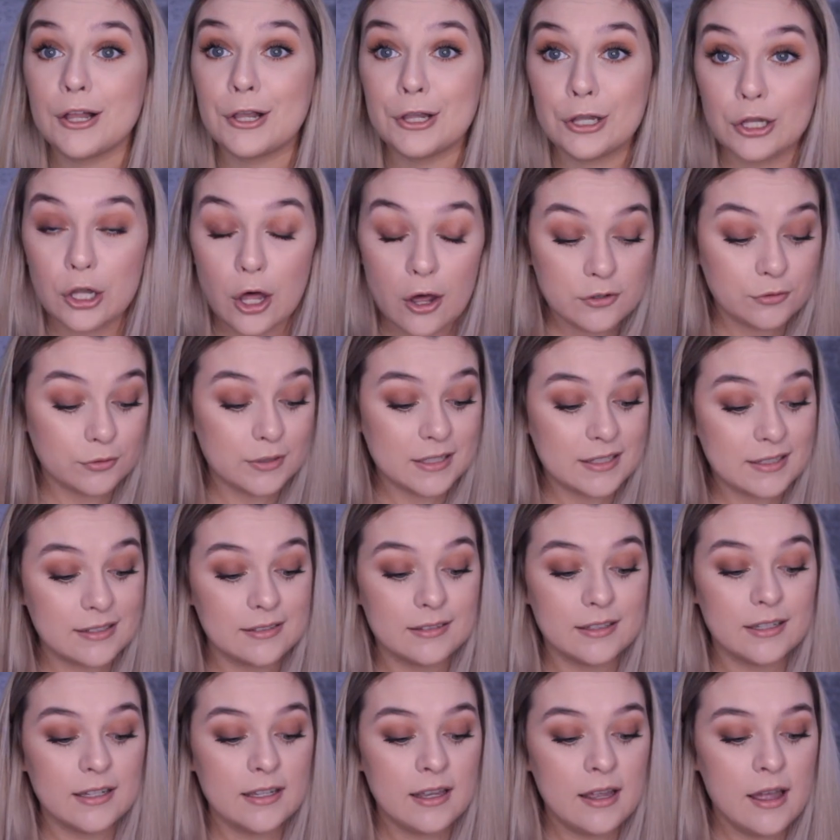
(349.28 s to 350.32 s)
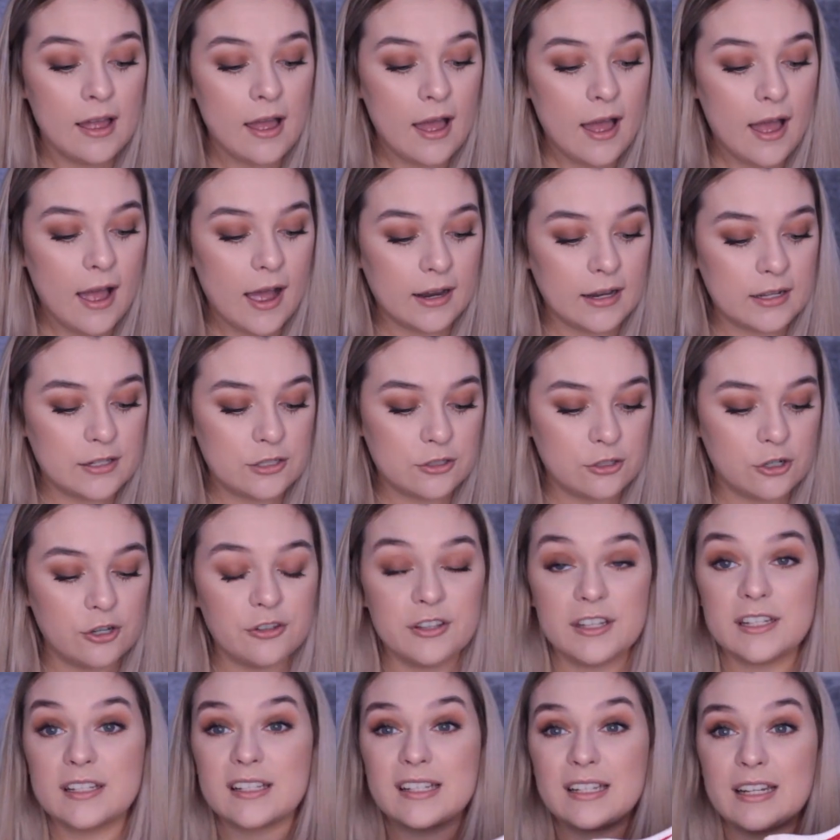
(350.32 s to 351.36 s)
a lot recently and I
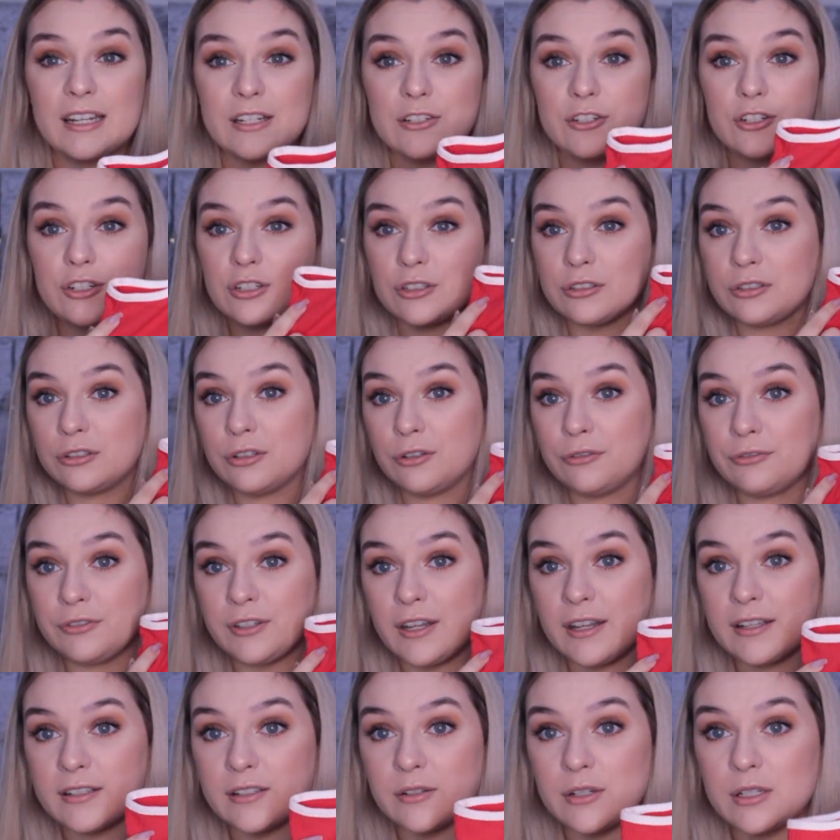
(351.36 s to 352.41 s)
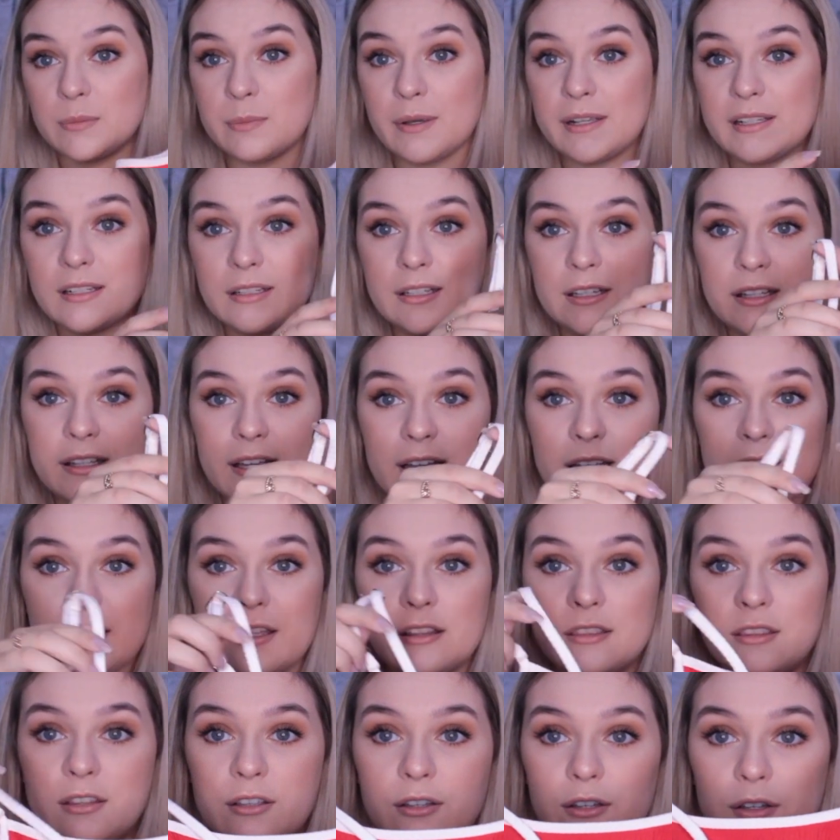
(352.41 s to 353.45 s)
saw this and I just loved it. So it's basically like
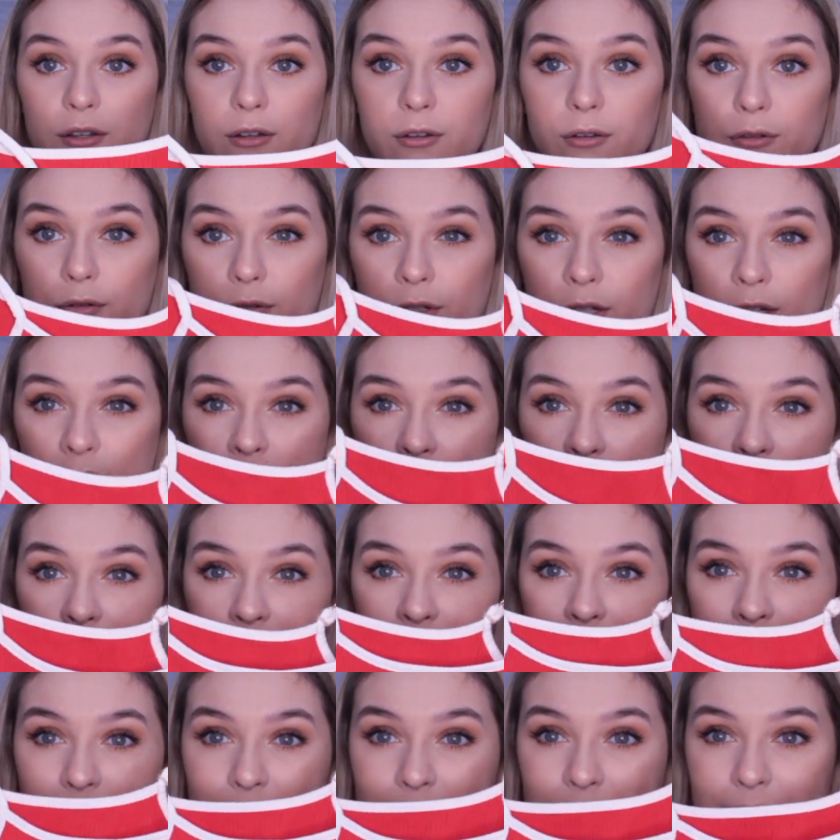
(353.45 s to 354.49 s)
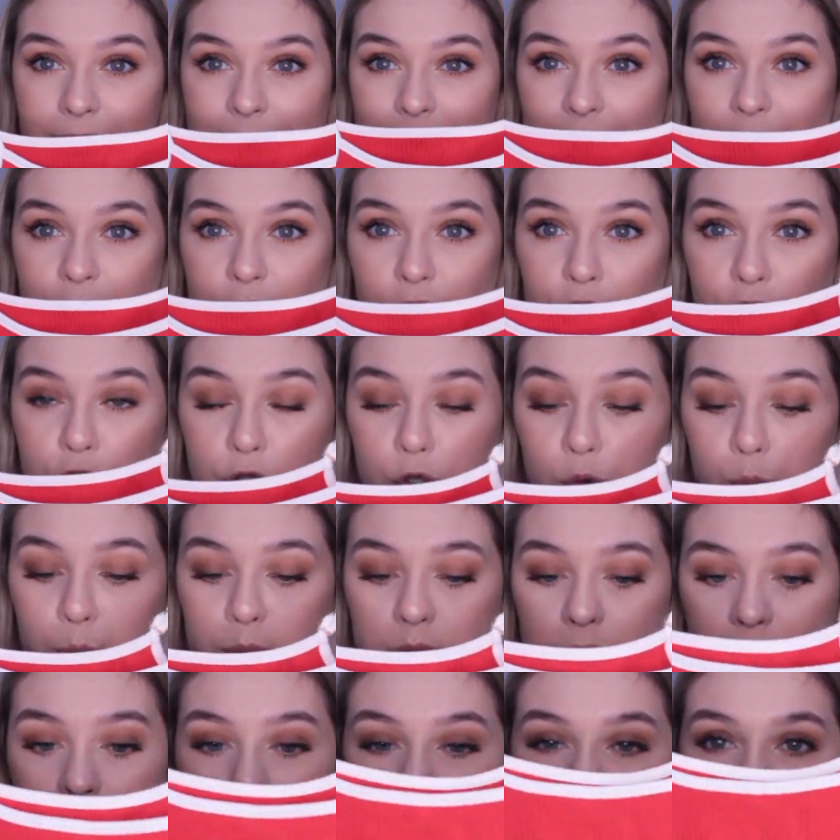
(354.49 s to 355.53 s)
the classic
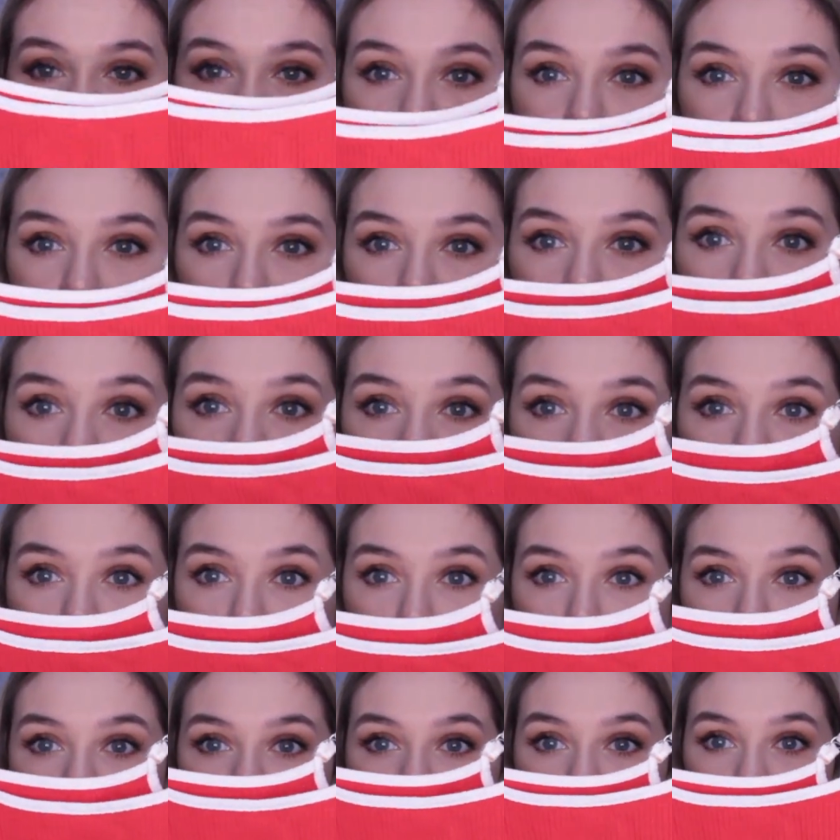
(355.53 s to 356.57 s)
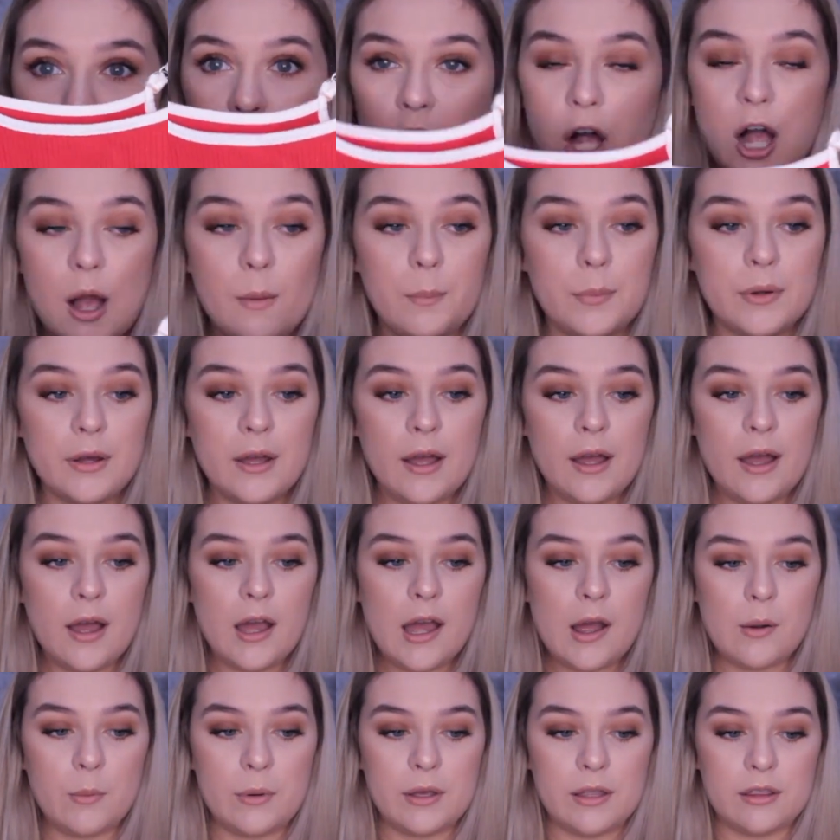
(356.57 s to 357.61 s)
scoop neck crop rib top
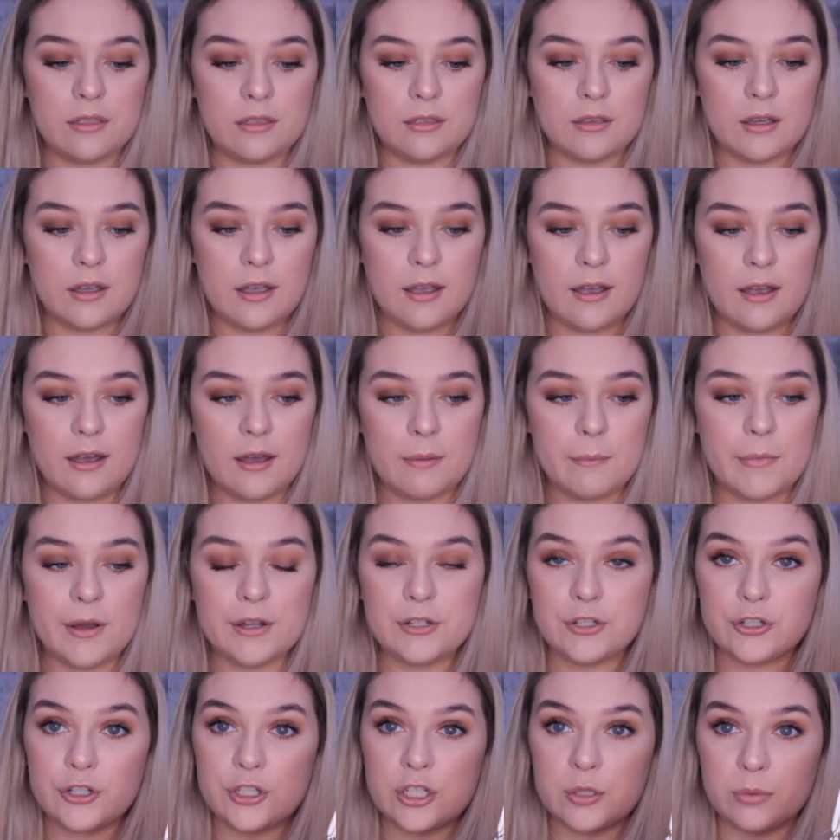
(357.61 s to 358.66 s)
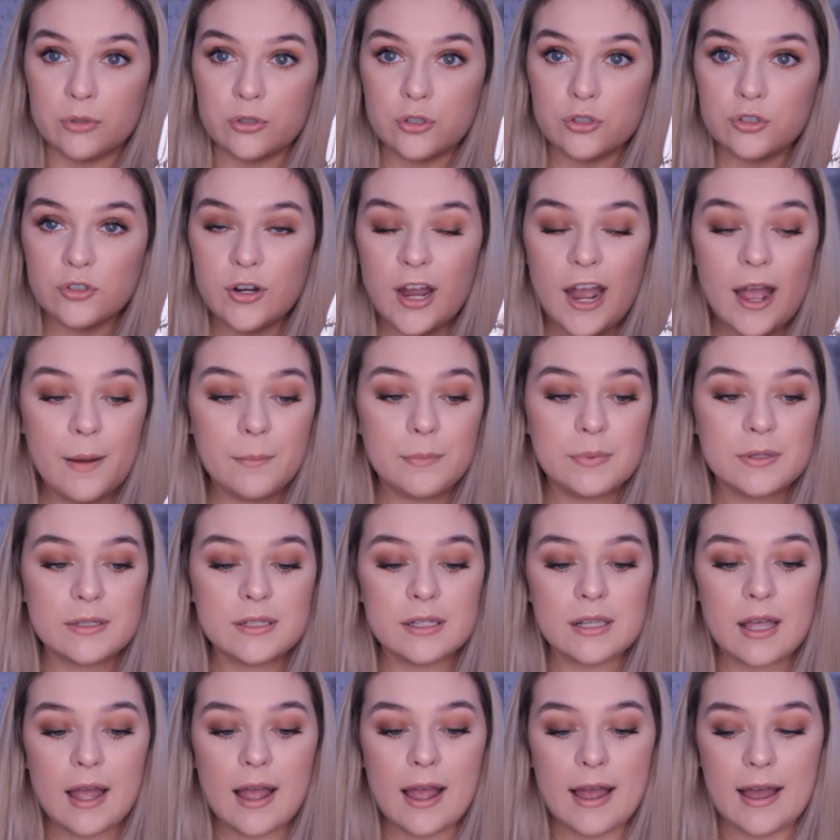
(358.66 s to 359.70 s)
with um, adjustable
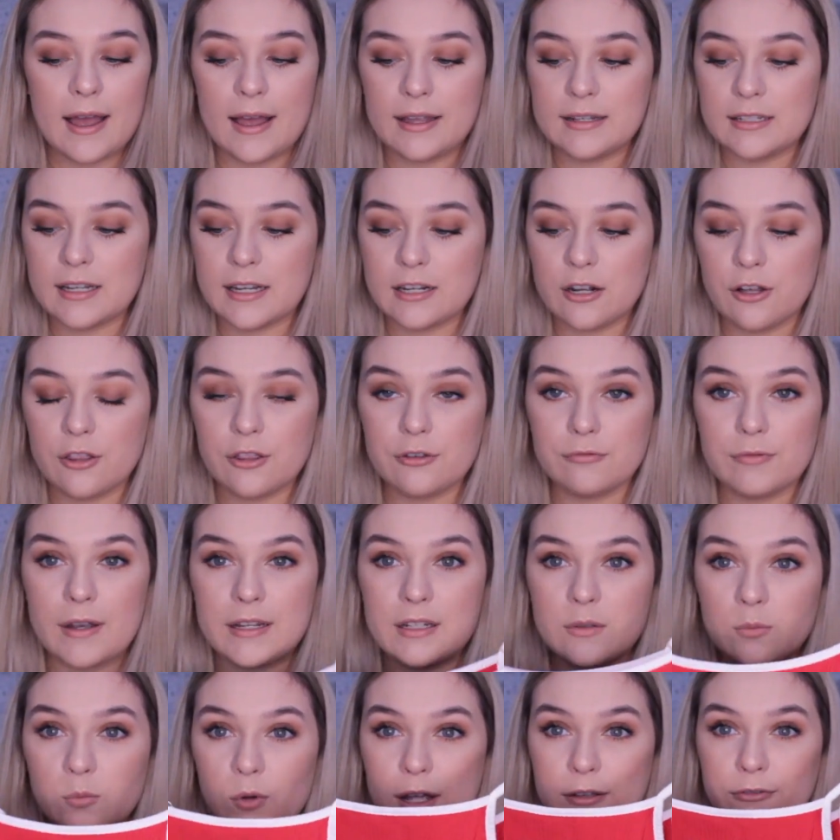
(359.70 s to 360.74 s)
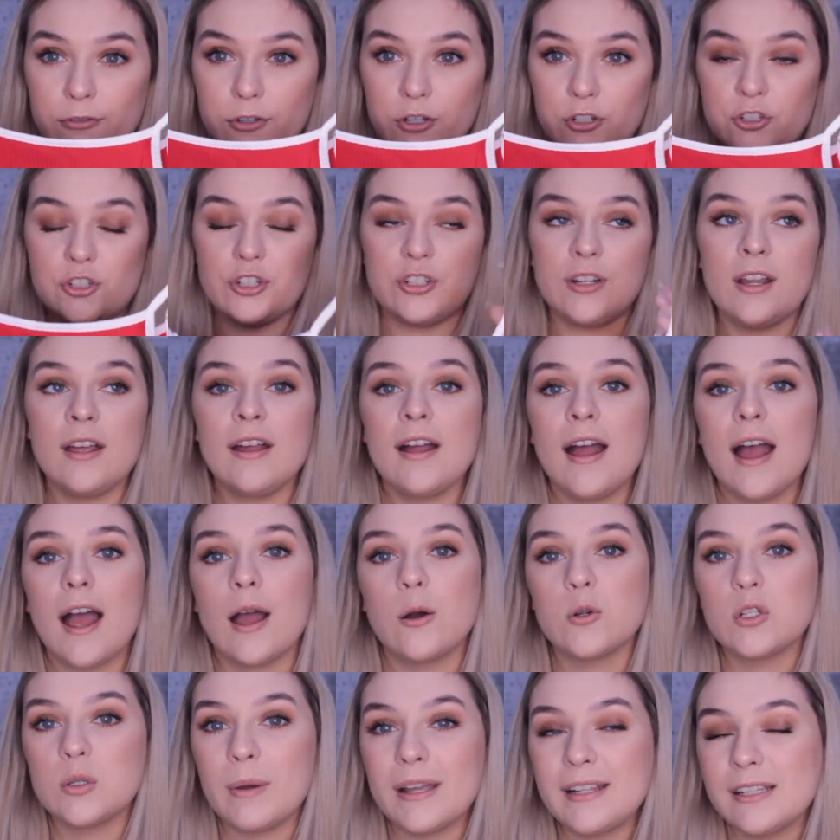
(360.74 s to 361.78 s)
straps and I got the red and white version.
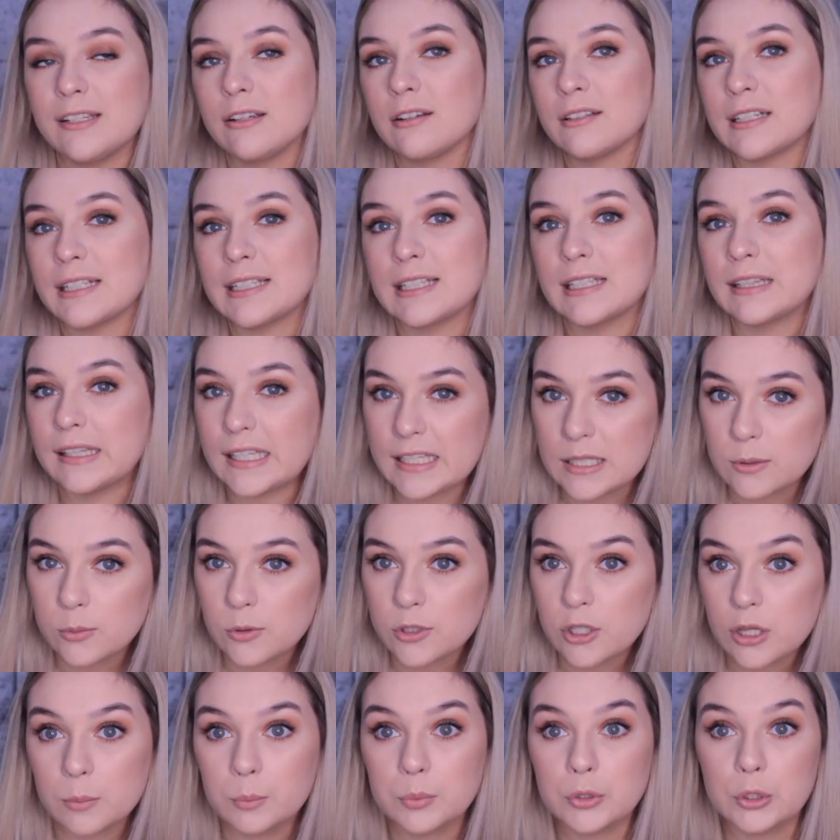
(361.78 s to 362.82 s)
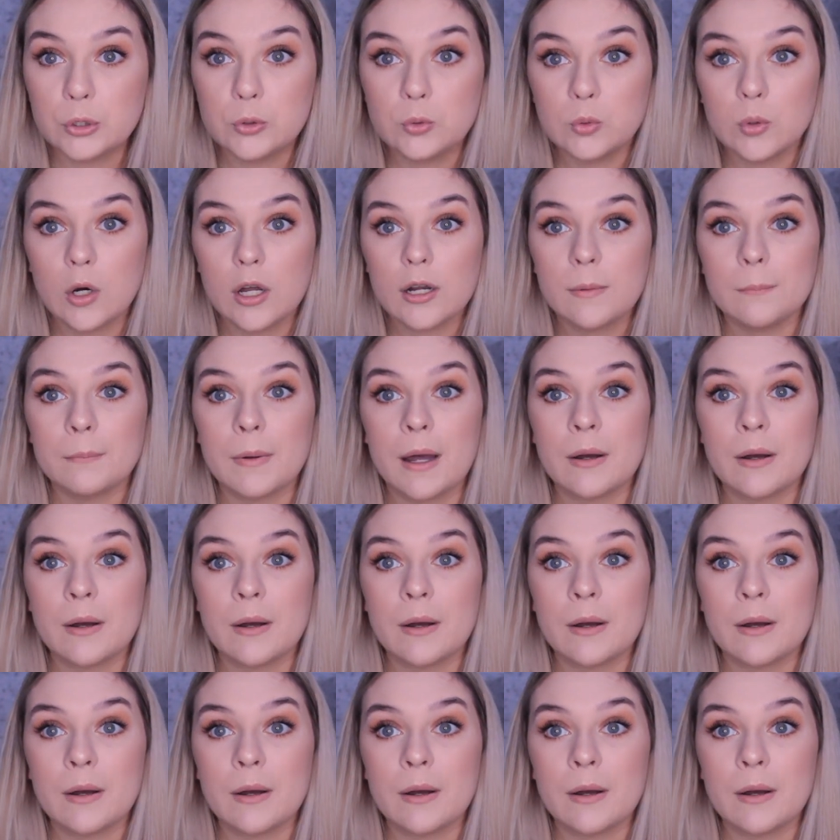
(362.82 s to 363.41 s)
I was debating on getting this one or the blue one